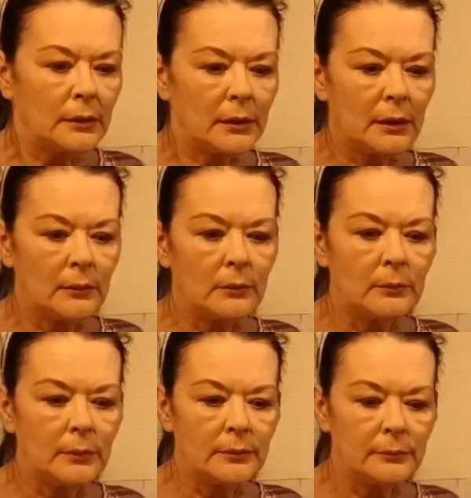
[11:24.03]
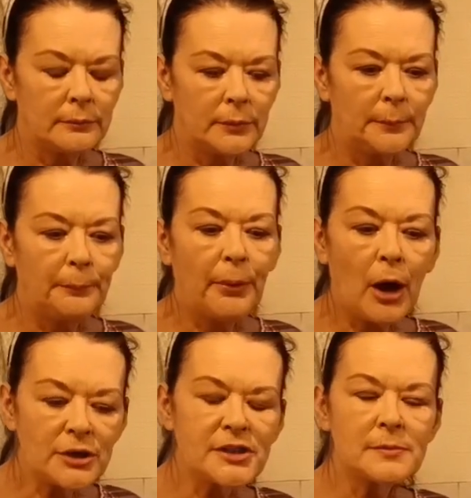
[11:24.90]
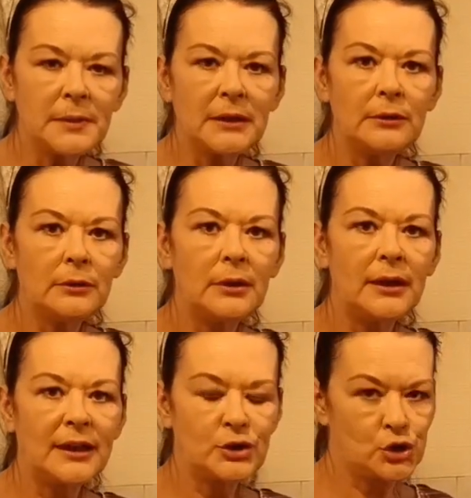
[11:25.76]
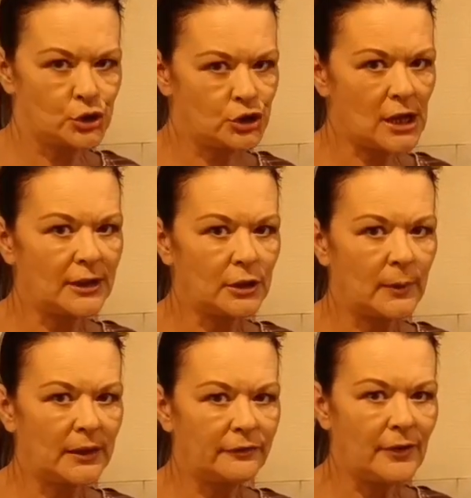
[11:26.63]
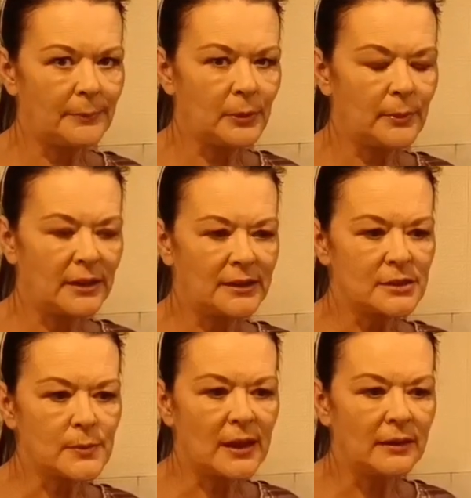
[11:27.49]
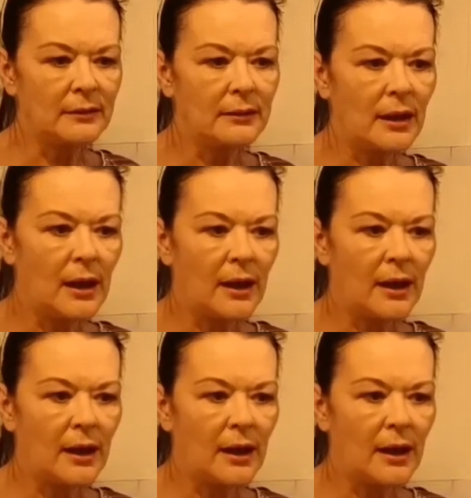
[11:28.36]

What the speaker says: We're possibly looking at January, February is when